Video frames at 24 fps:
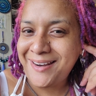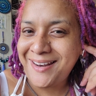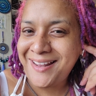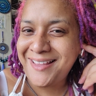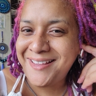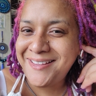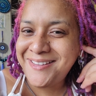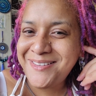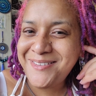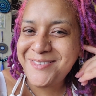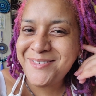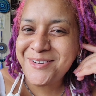
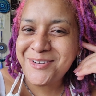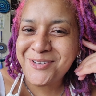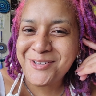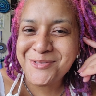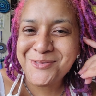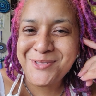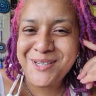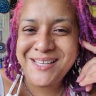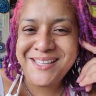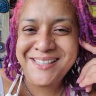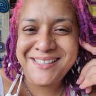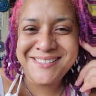Like you
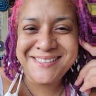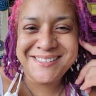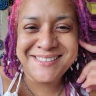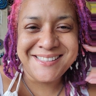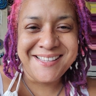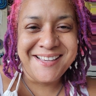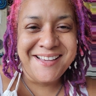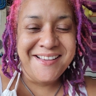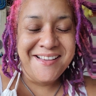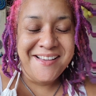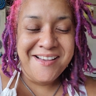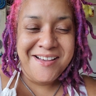always
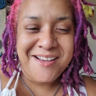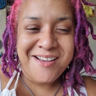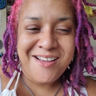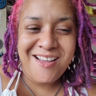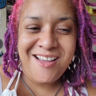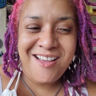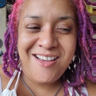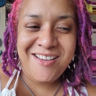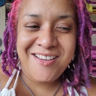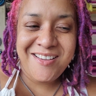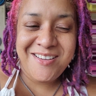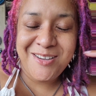
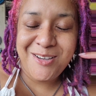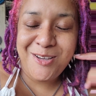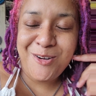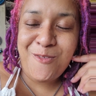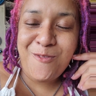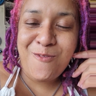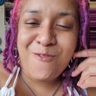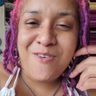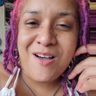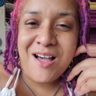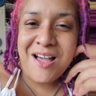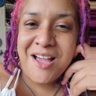a
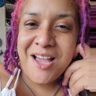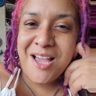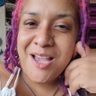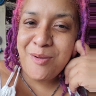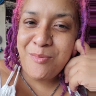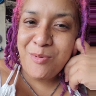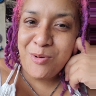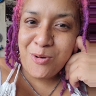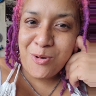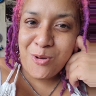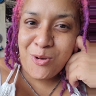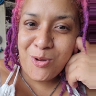good
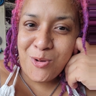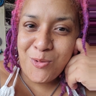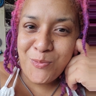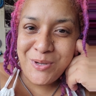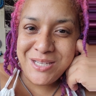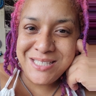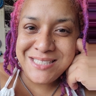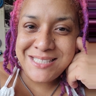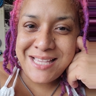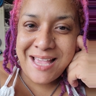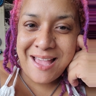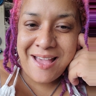vibe. You're
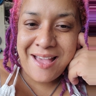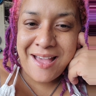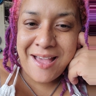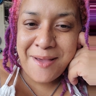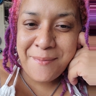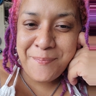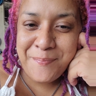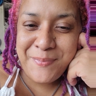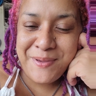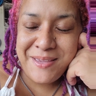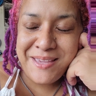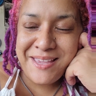always
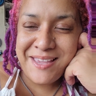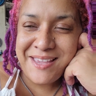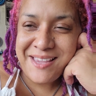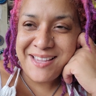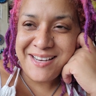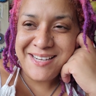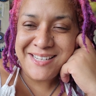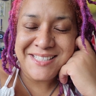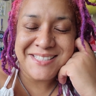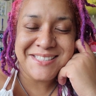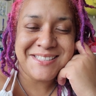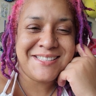happy
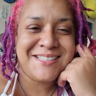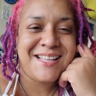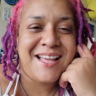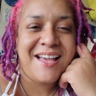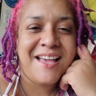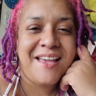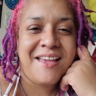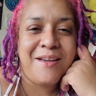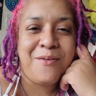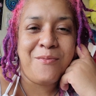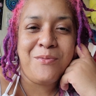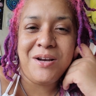and it's
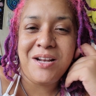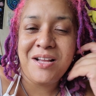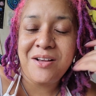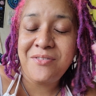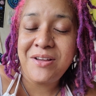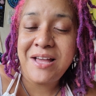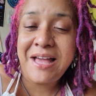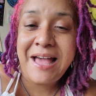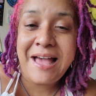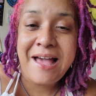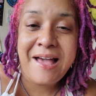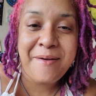like
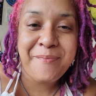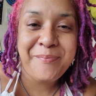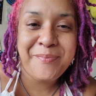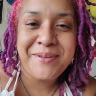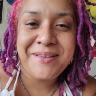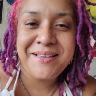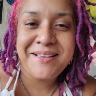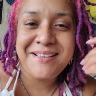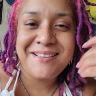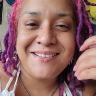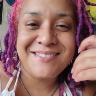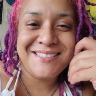whatever
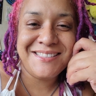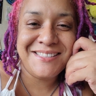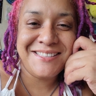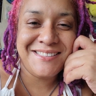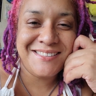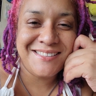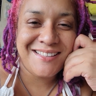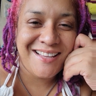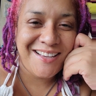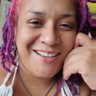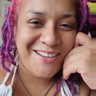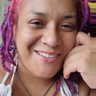happens,
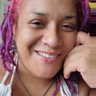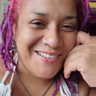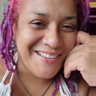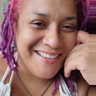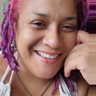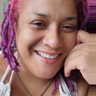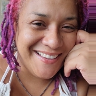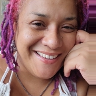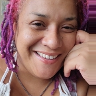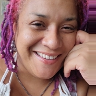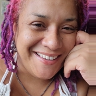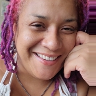it's like
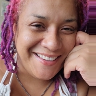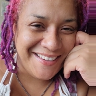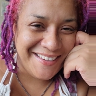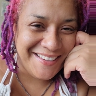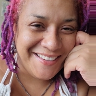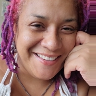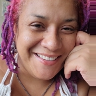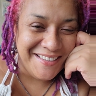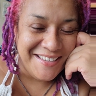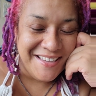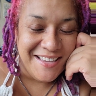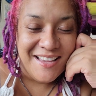okay.
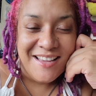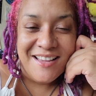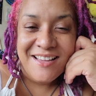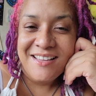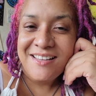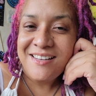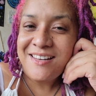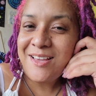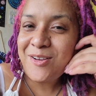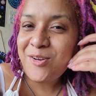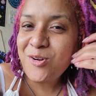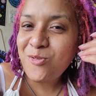
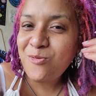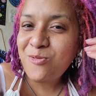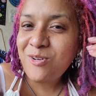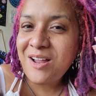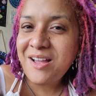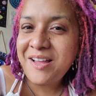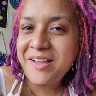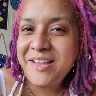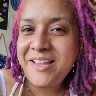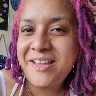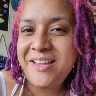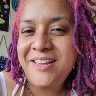Like all
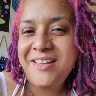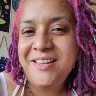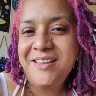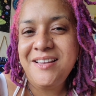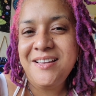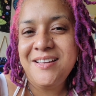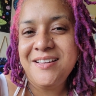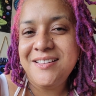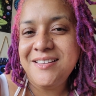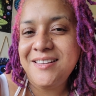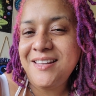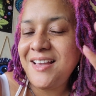right.
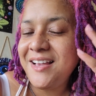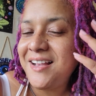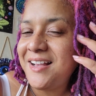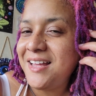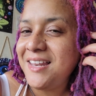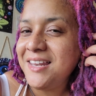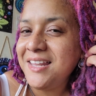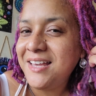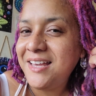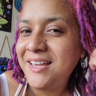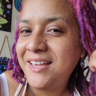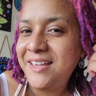Like I
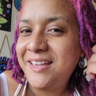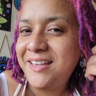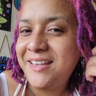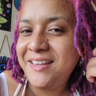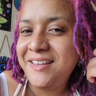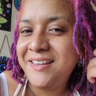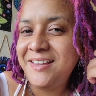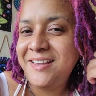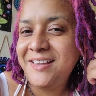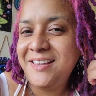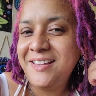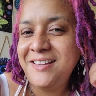like
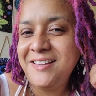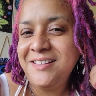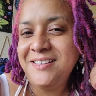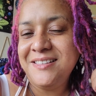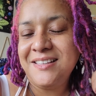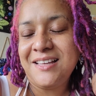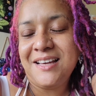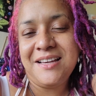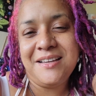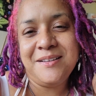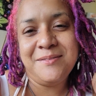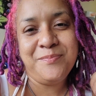it.
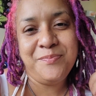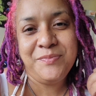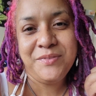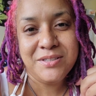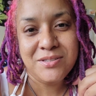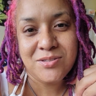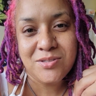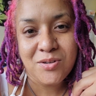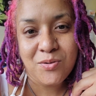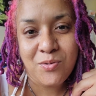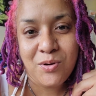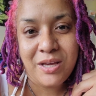Like
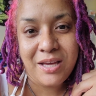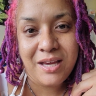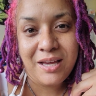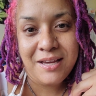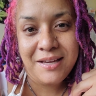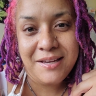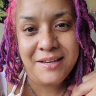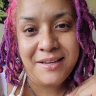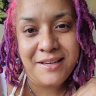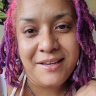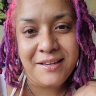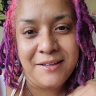it's
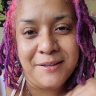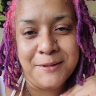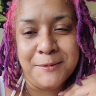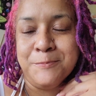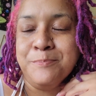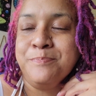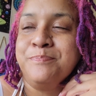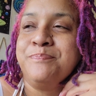okay